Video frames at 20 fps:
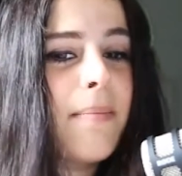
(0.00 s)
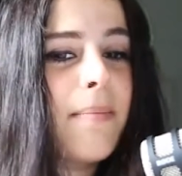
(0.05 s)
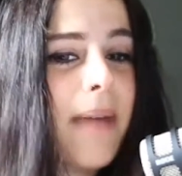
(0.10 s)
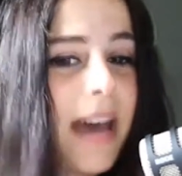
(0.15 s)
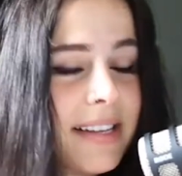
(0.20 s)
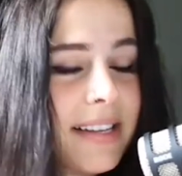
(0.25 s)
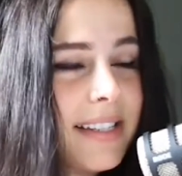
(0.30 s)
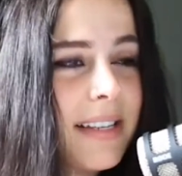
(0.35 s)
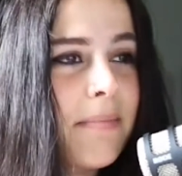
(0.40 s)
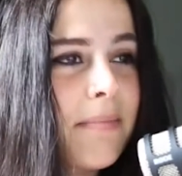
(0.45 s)

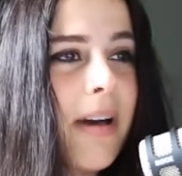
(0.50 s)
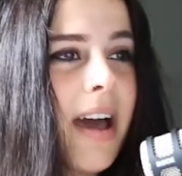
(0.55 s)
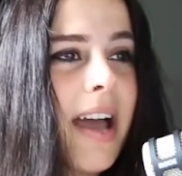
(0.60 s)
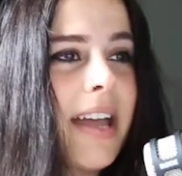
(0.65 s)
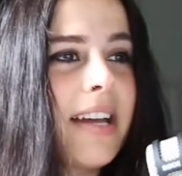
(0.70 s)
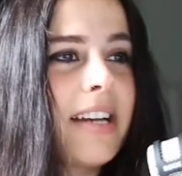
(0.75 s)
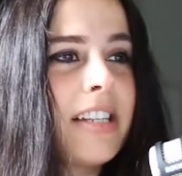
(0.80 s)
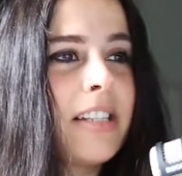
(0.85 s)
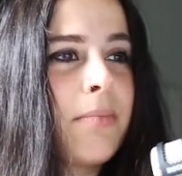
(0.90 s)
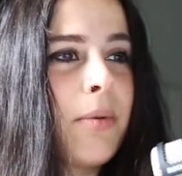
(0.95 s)
passing
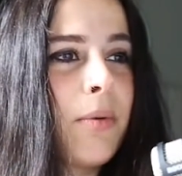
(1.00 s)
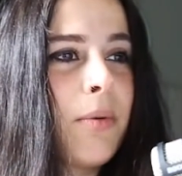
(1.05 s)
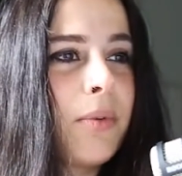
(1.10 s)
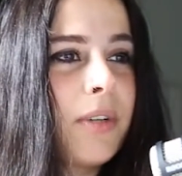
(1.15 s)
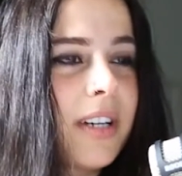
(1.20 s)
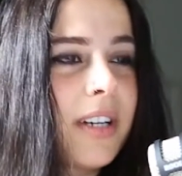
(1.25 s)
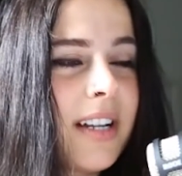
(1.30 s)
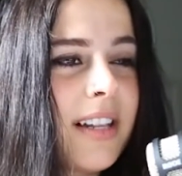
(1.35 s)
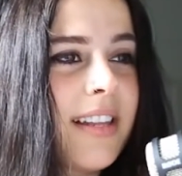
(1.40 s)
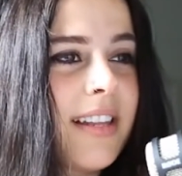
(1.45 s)
by us, but
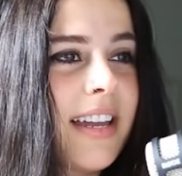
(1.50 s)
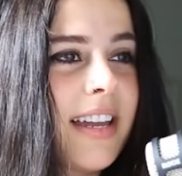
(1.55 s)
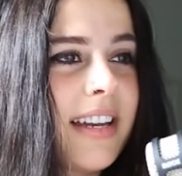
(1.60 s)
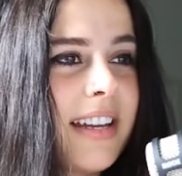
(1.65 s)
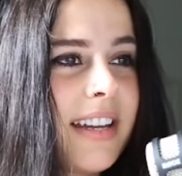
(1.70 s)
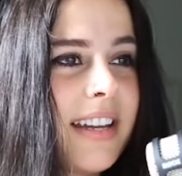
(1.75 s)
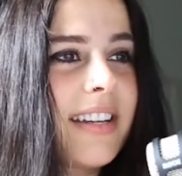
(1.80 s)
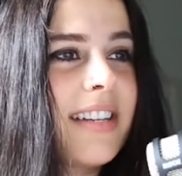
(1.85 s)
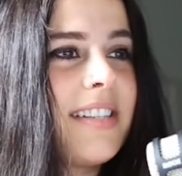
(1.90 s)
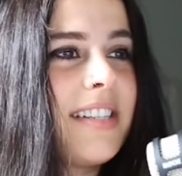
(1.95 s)
we're going to let
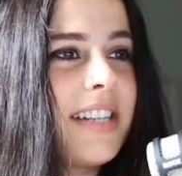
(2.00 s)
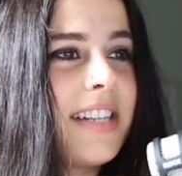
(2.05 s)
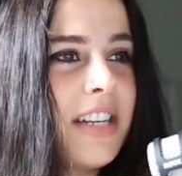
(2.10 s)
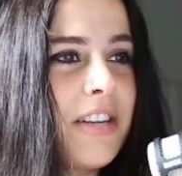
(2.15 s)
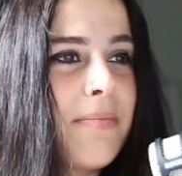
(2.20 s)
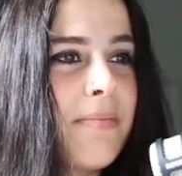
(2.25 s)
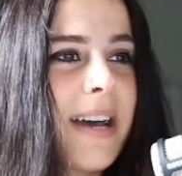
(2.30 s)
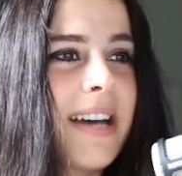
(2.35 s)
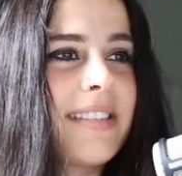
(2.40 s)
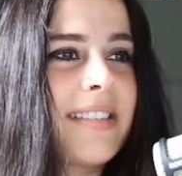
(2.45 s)
it
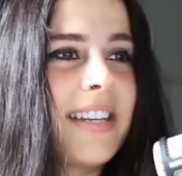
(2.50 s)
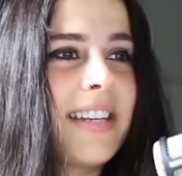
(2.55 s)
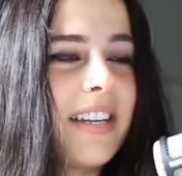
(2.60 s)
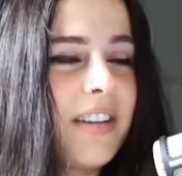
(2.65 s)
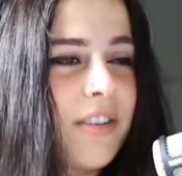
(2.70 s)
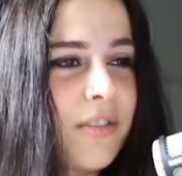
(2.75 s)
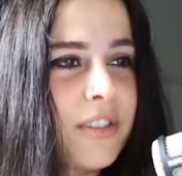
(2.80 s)
continue passing,